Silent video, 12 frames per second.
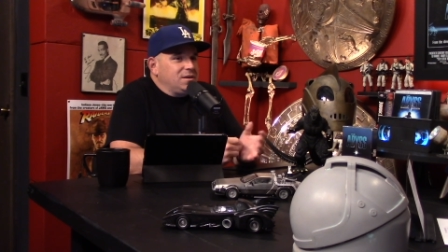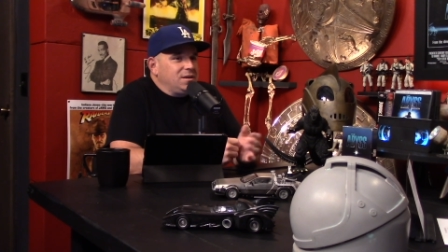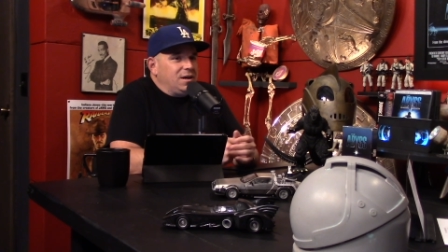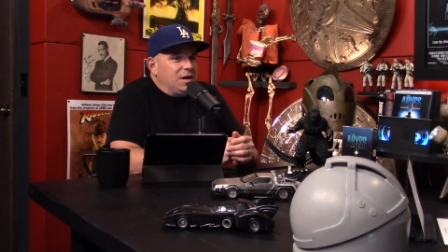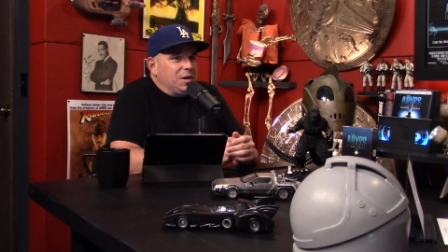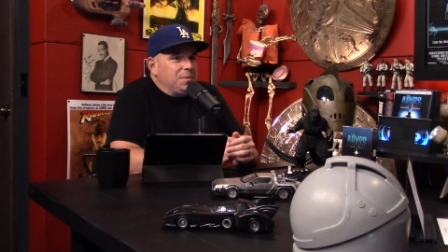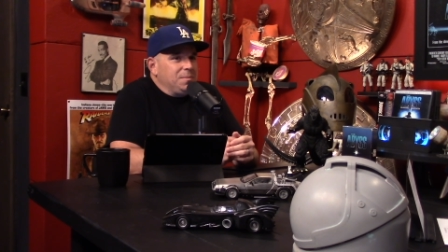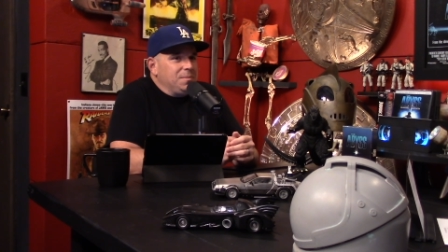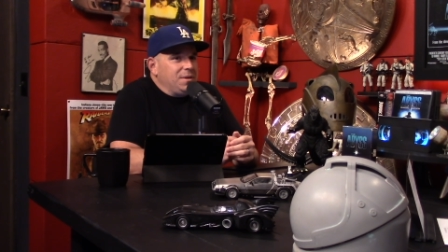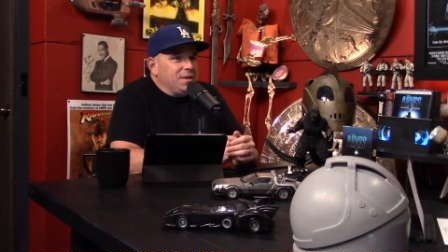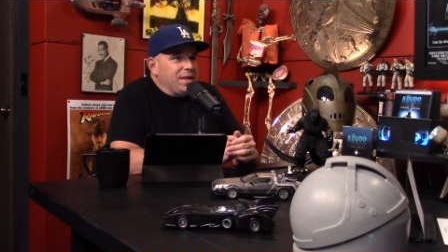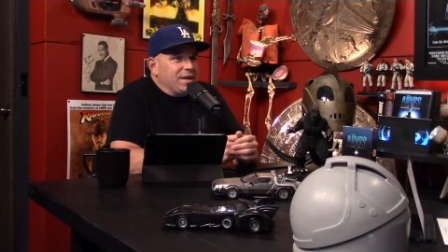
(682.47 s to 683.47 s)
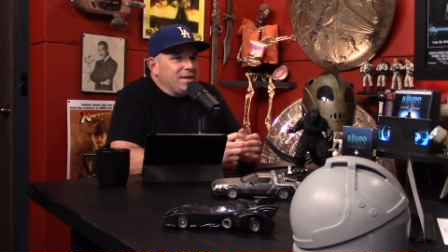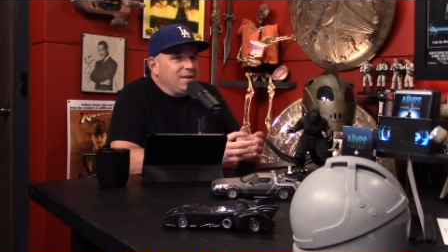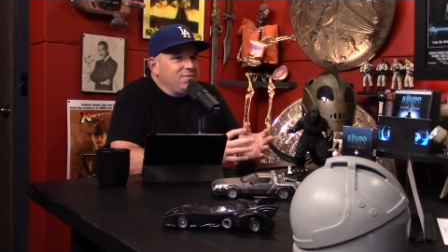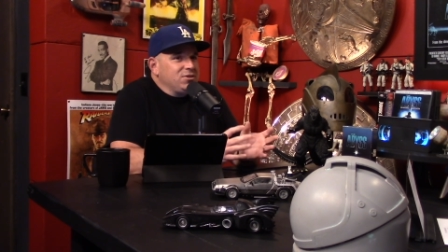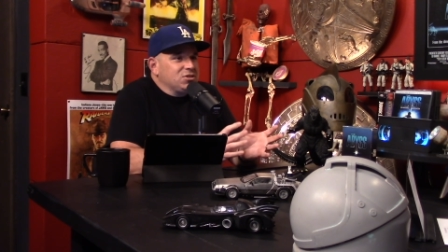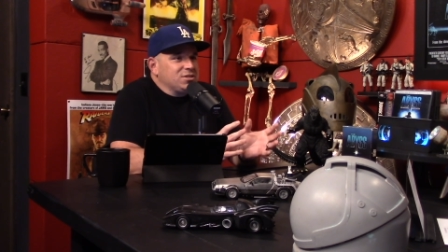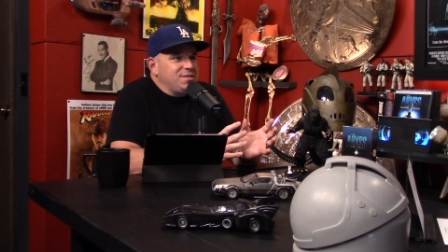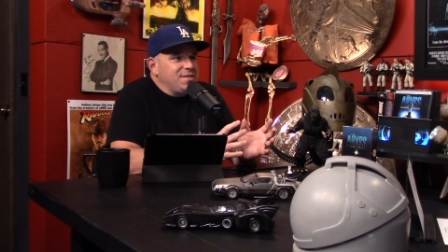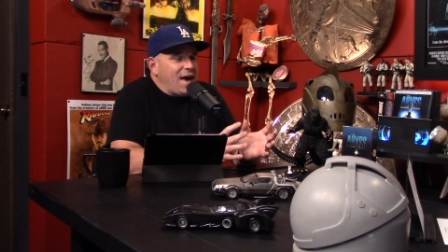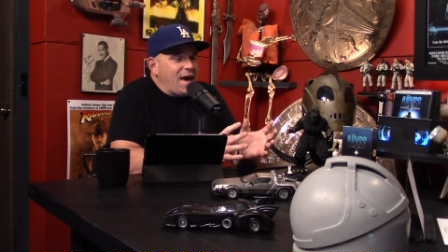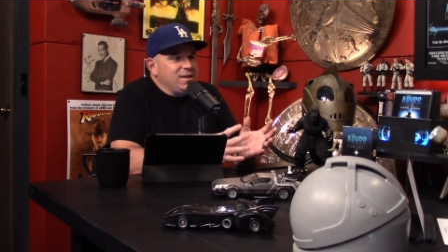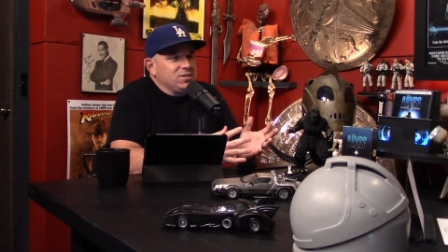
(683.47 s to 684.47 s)
And like, even just
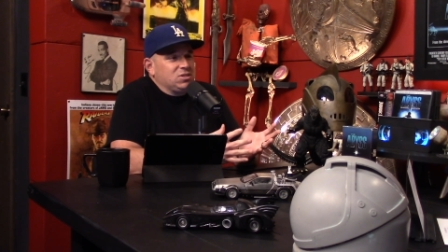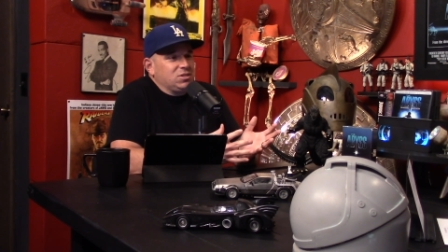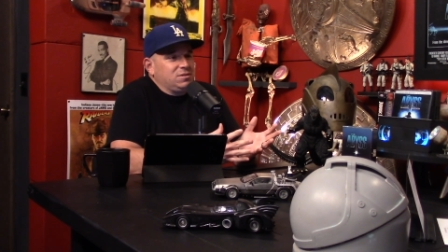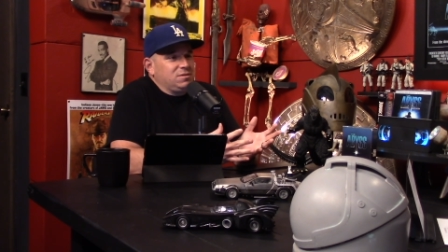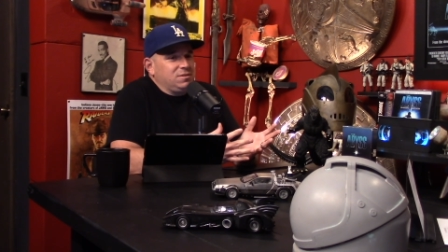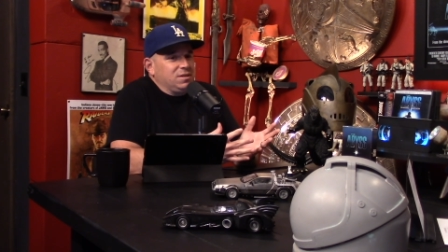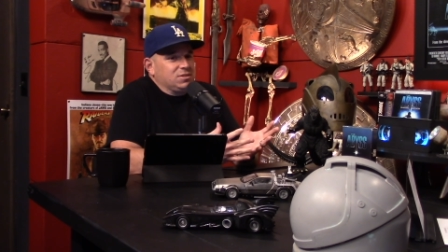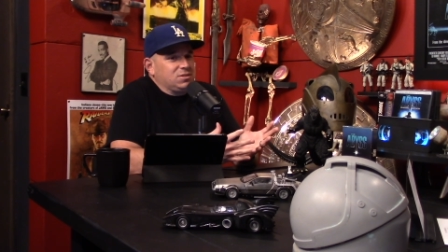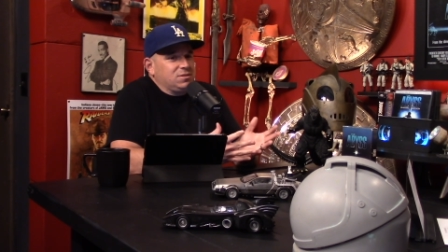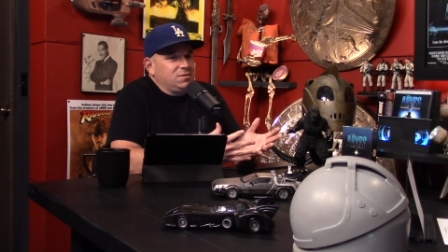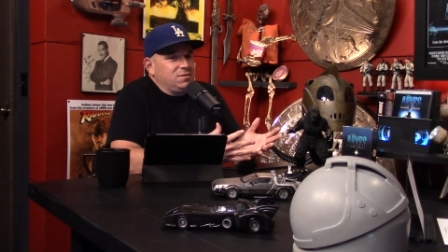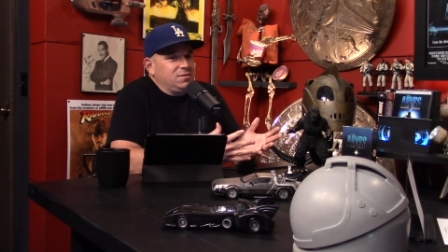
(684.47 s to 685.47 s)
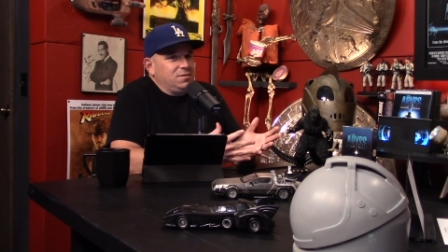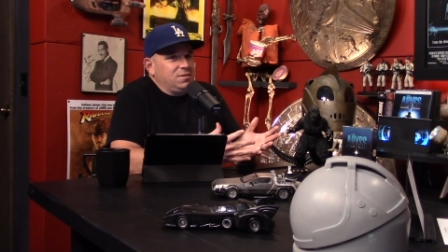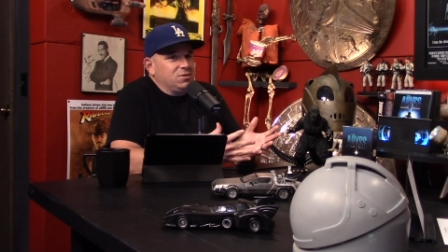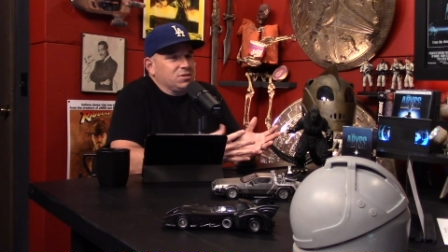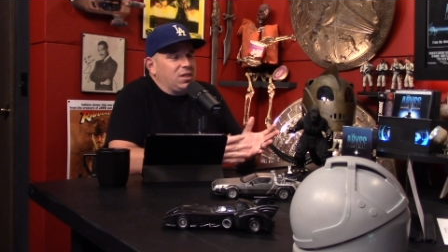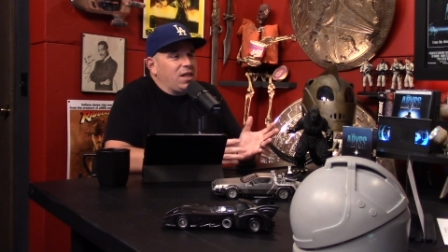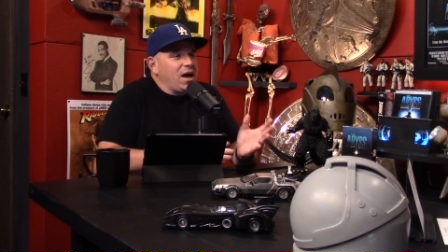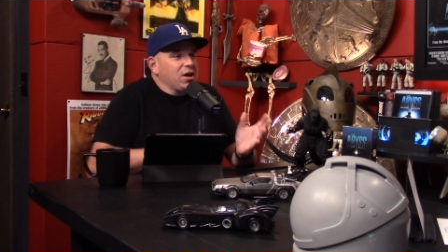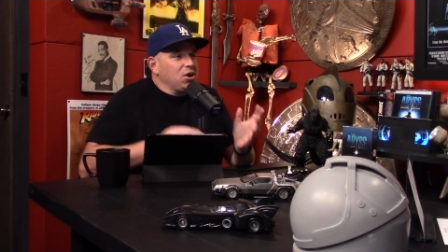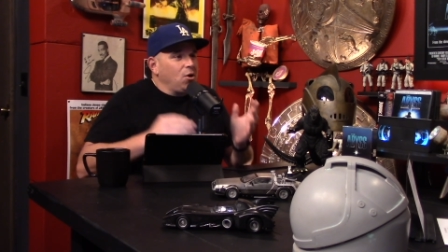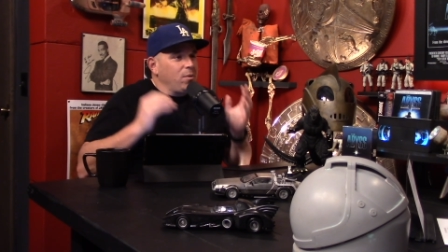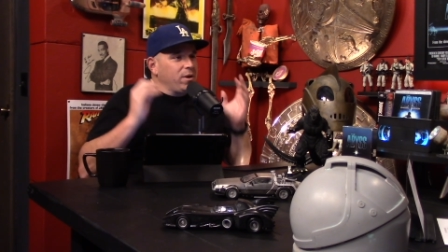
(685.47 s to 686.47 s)
that there's a lot
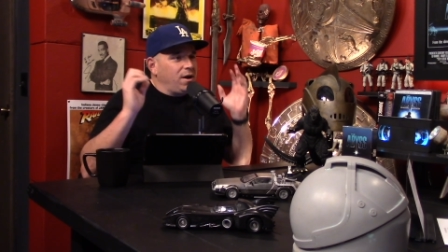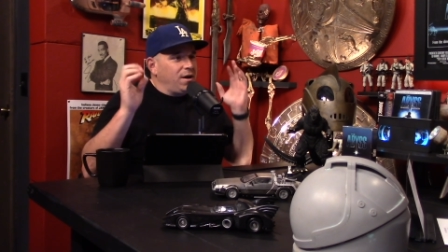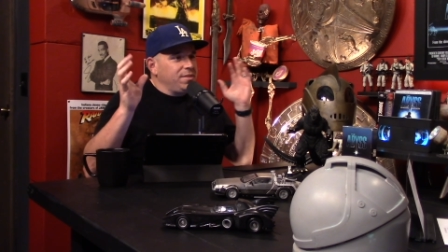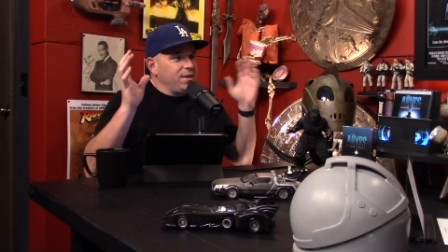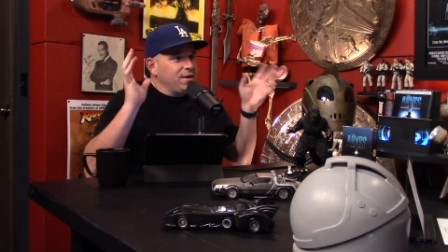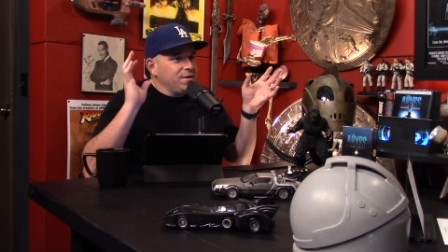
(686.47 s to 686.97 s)
going on there